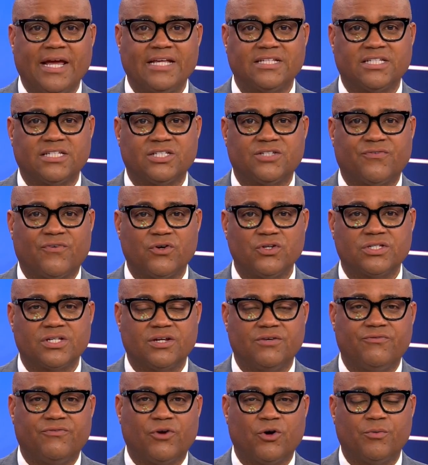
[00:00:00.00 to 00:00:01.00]
has its first
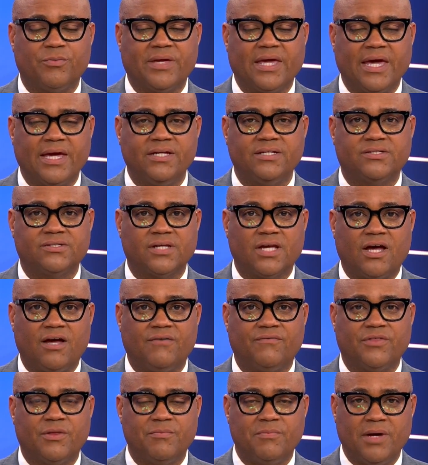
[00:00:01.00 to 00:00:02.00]
confirmed case
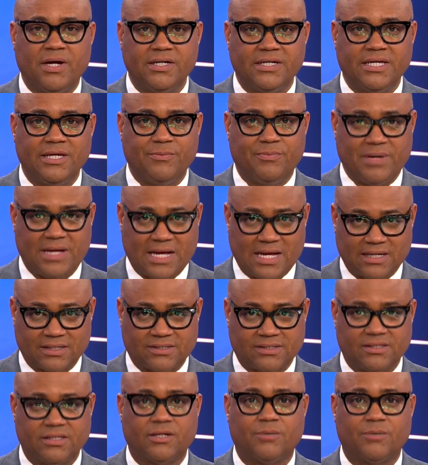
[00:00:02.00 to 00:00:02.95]
of the monkeypox. The